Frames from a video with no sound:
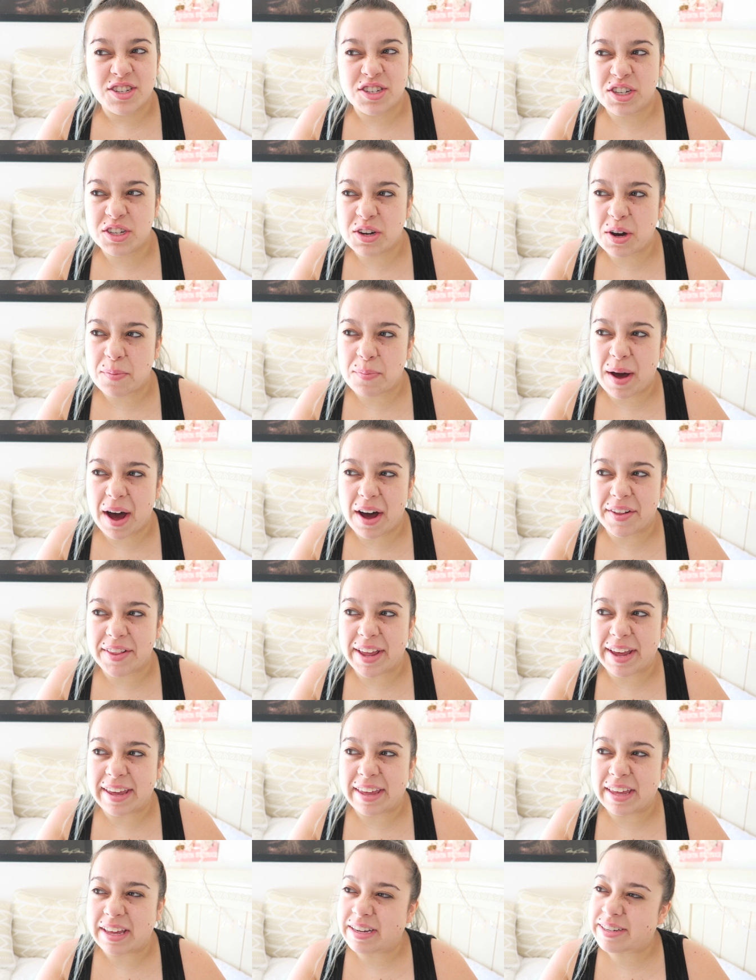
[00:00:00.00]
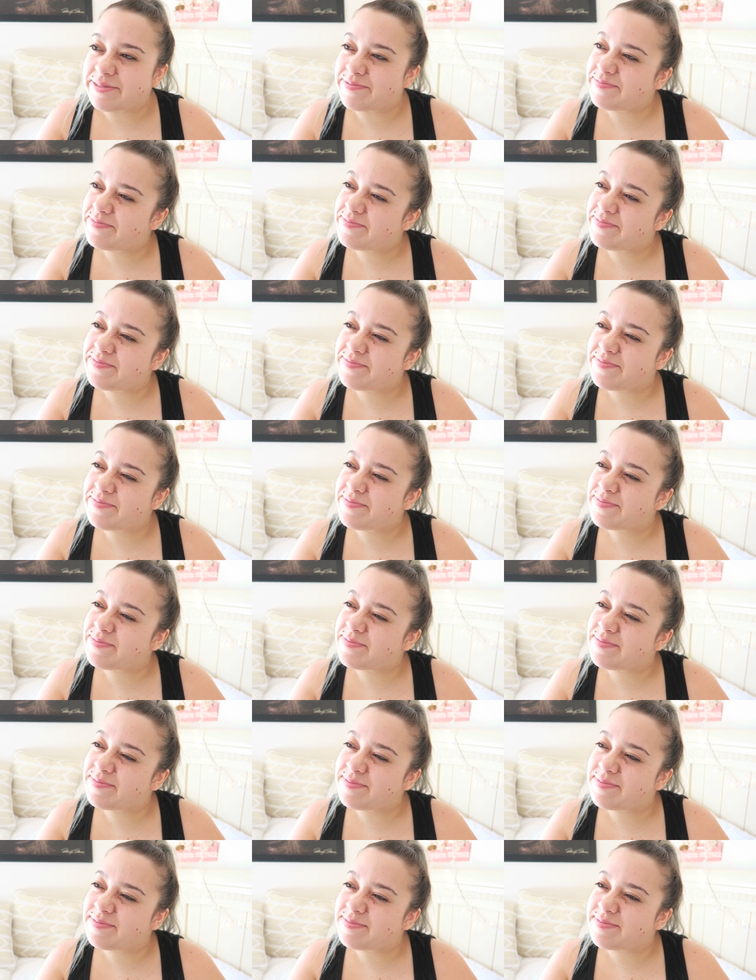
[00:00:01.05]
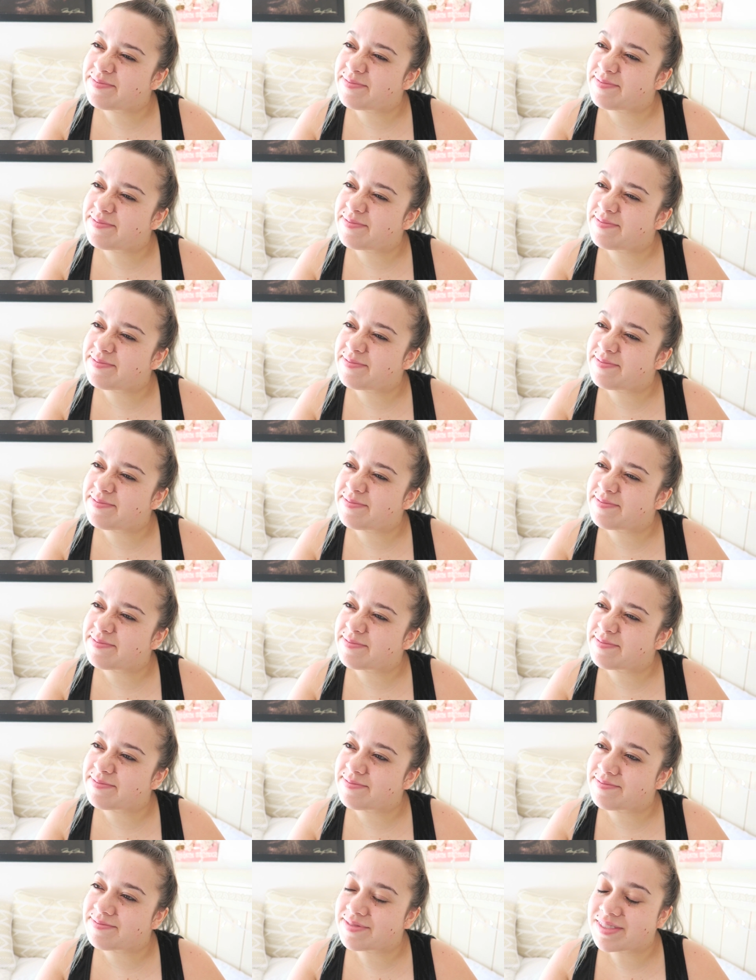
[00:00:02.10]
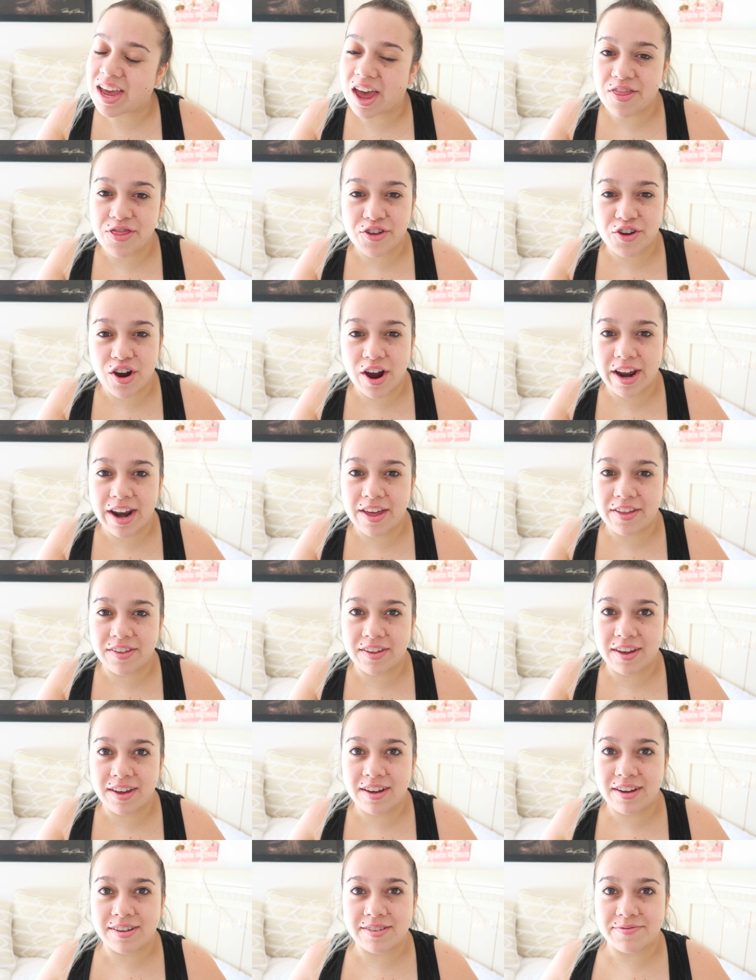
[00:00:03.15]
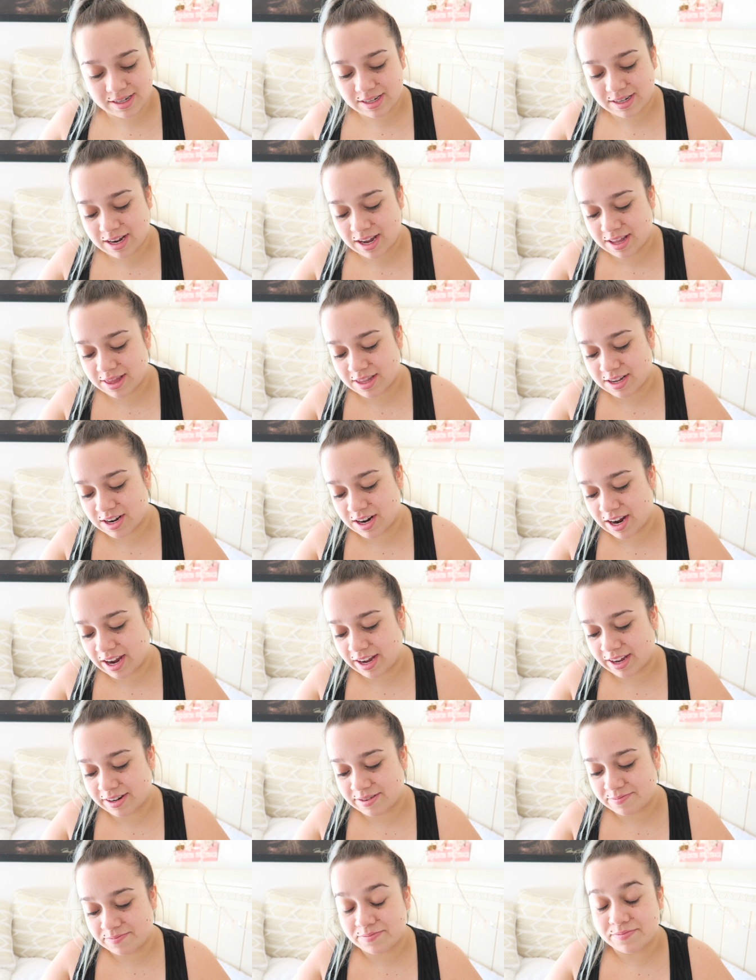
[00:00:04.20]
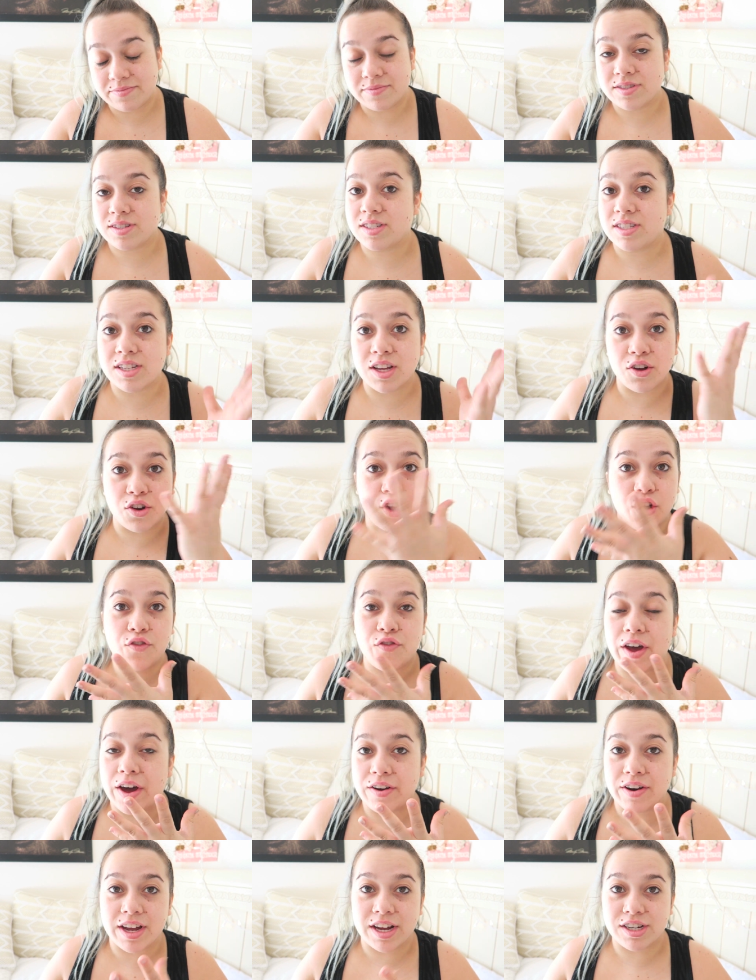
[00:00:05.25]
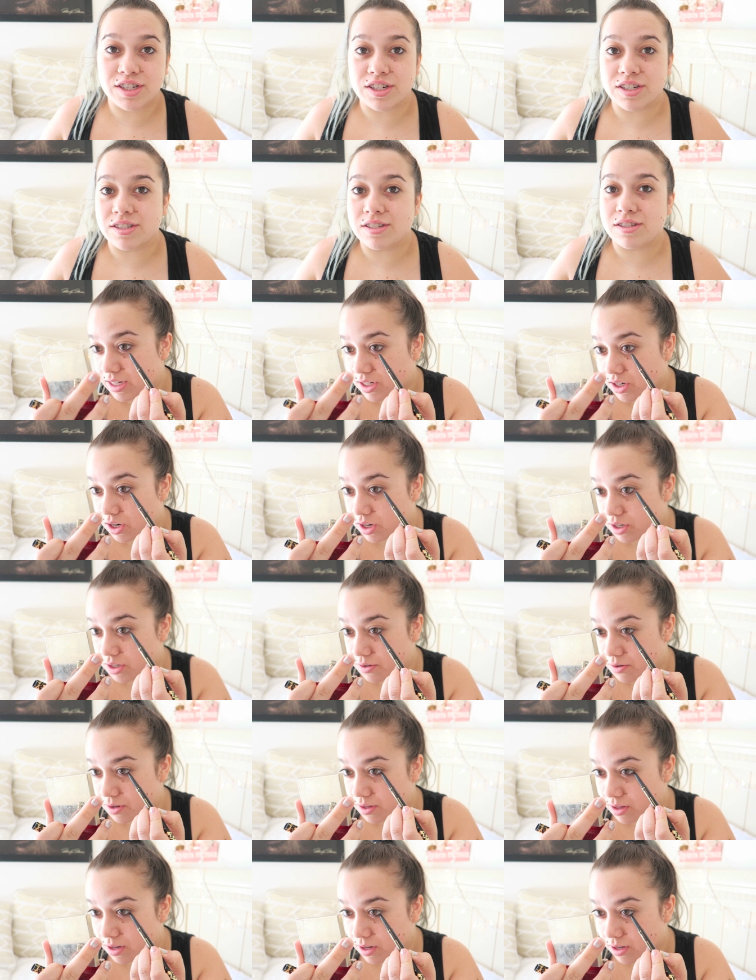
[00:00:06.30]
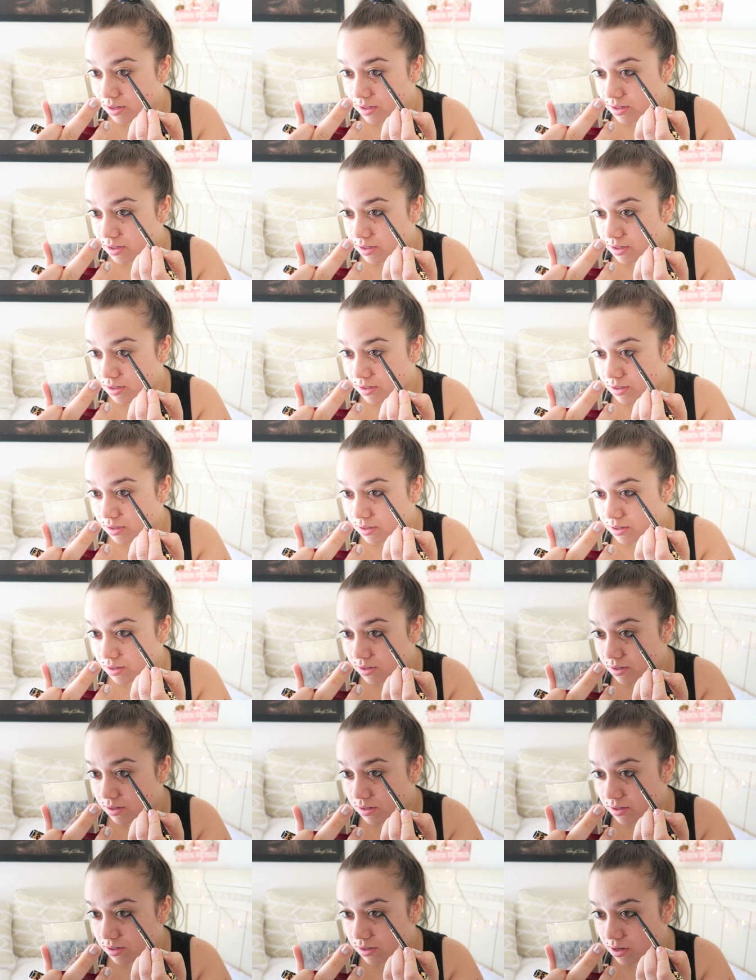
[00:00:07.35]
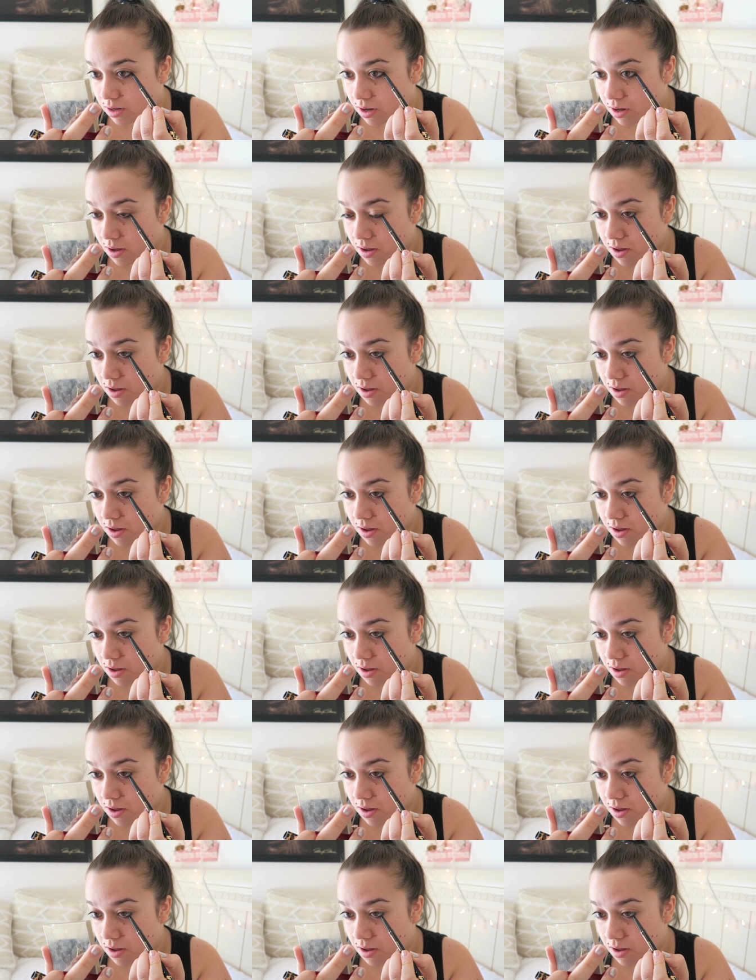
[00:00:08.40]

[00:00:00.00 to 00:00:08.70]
to about like mm, tenth grade, I think. tenth grade. Still no foundations. I started doing this.